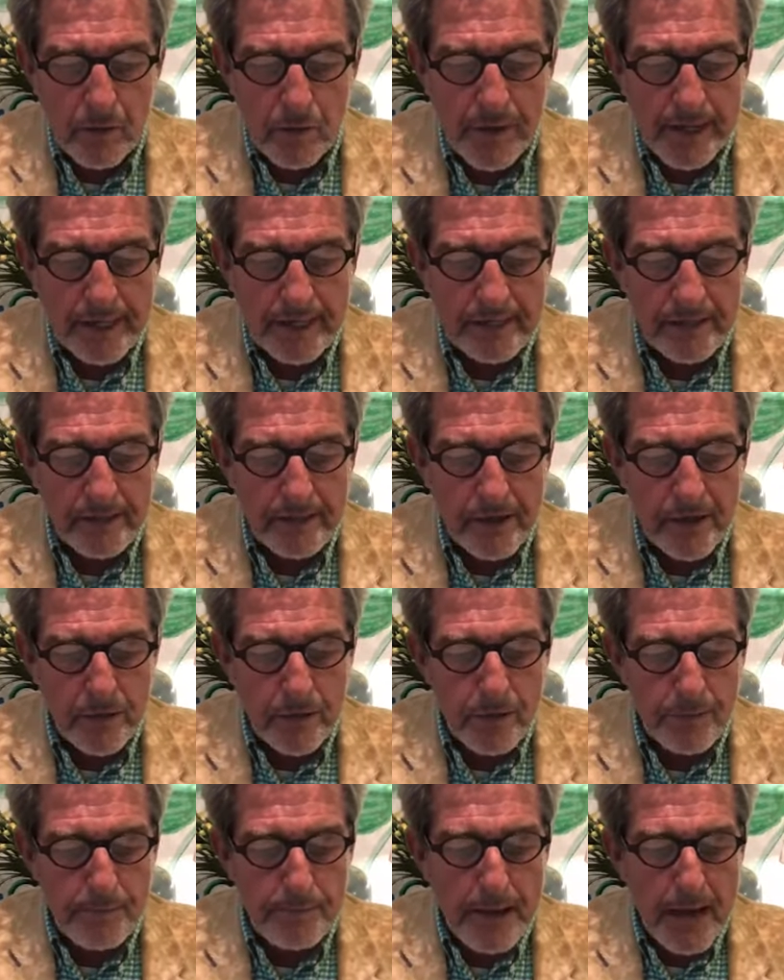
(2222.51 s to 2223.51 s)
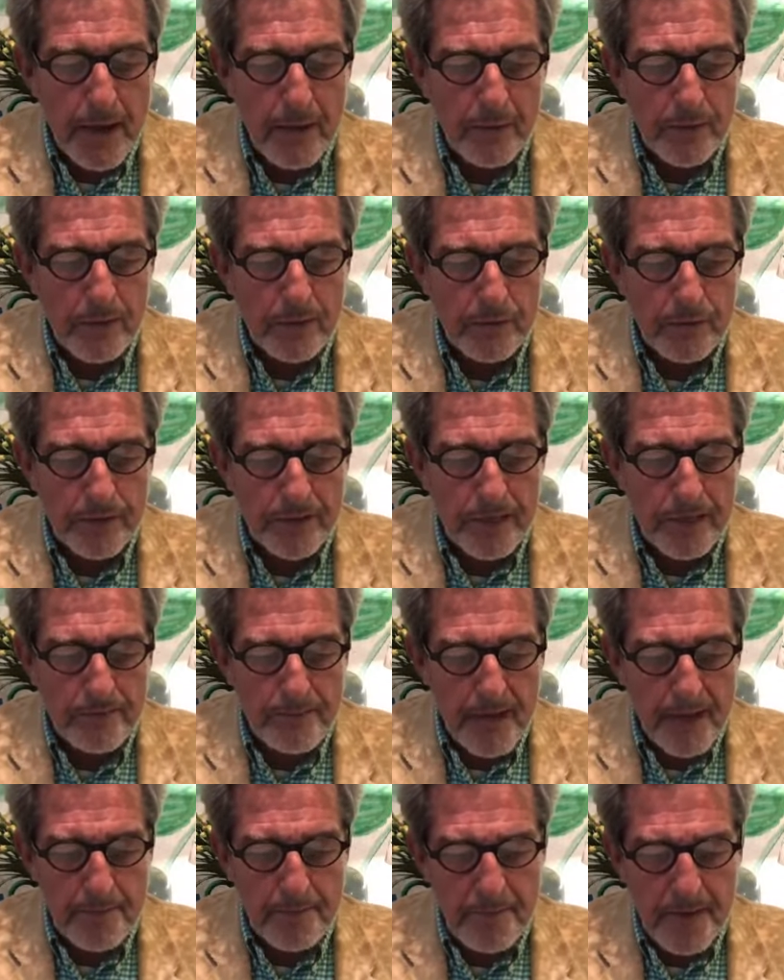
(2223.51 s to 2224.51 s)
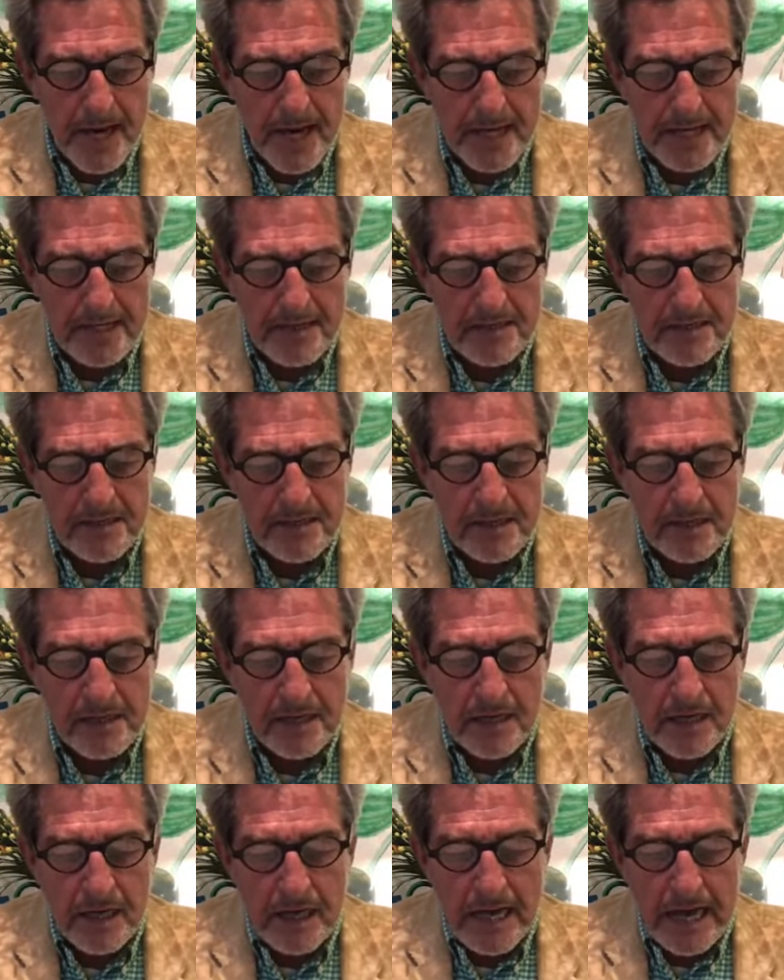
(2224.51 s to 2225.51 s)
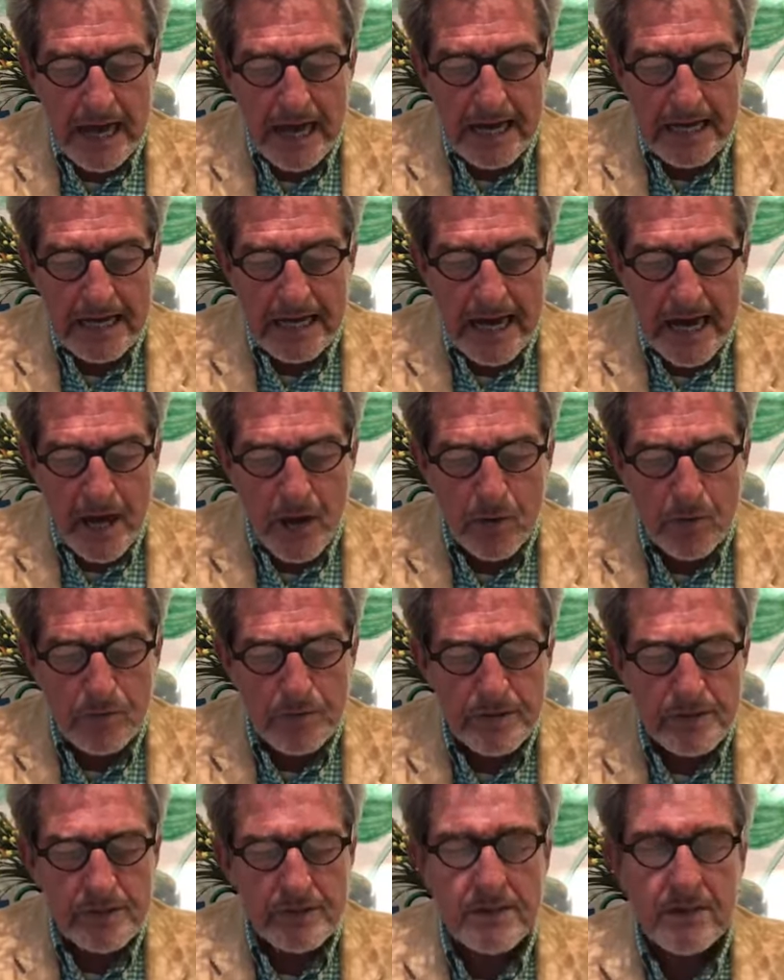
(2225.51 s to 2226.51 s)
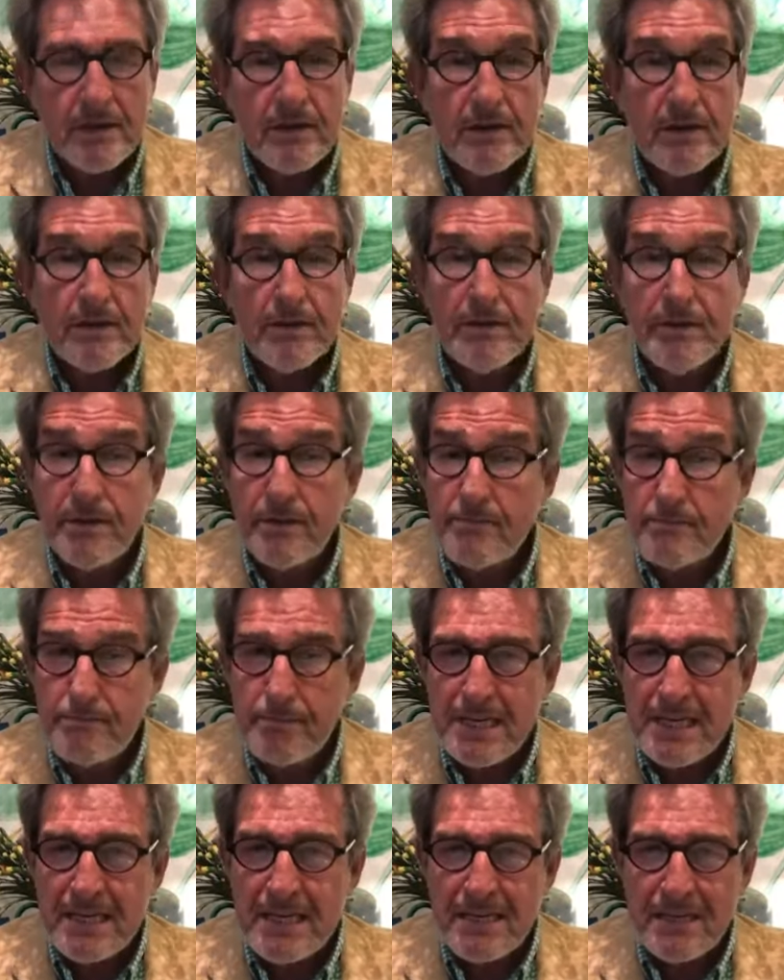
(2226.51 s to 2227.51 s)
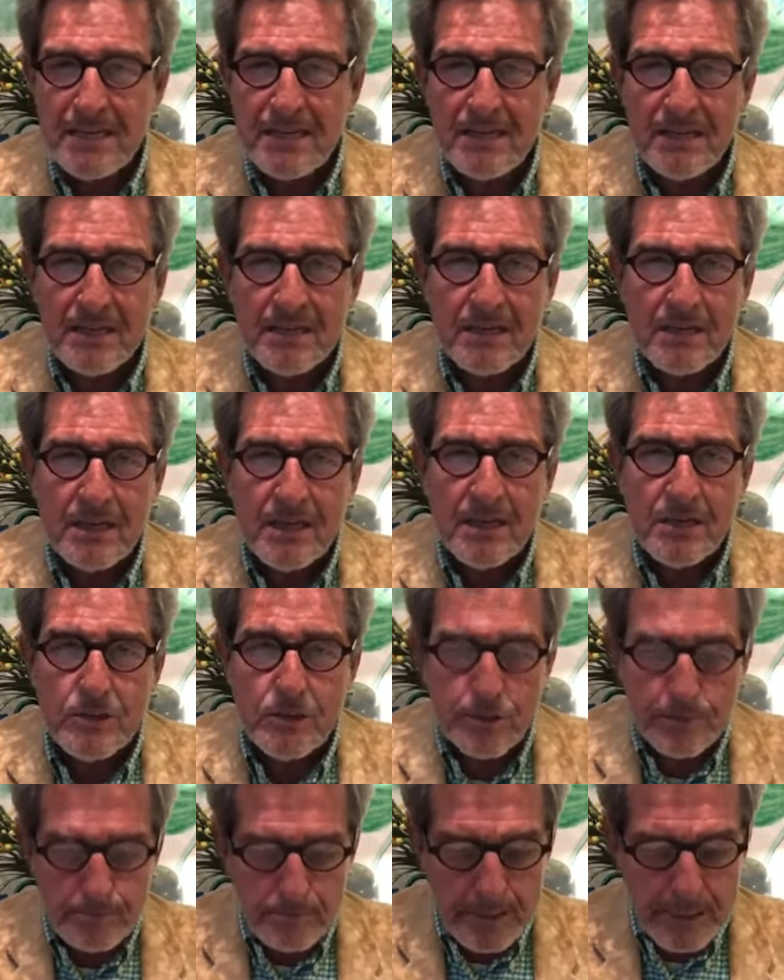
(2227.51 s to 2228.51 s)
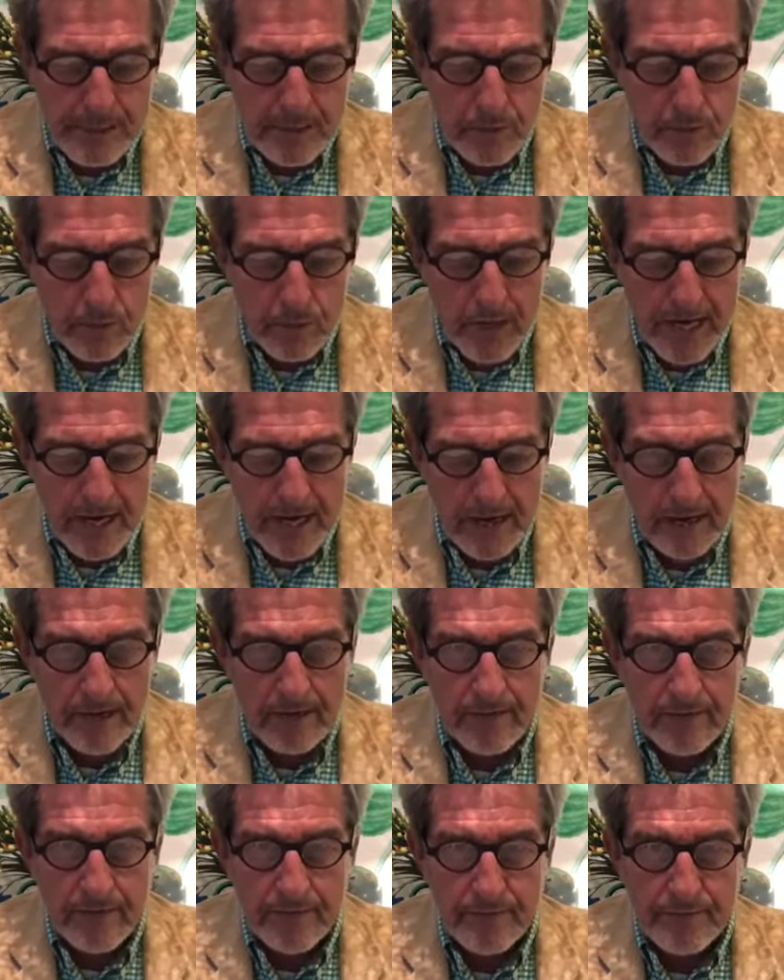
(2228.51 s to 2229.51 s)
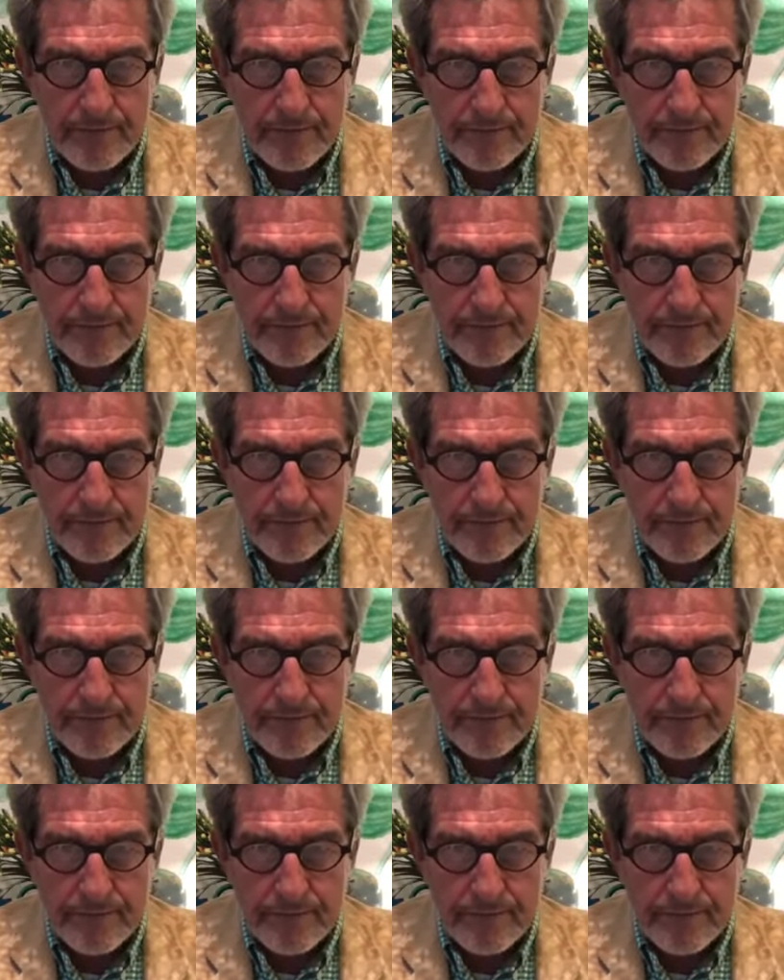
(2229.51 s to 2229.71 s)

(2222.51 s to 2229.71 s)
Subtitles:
Quickly, though, a power within my mind allows the me to be aware.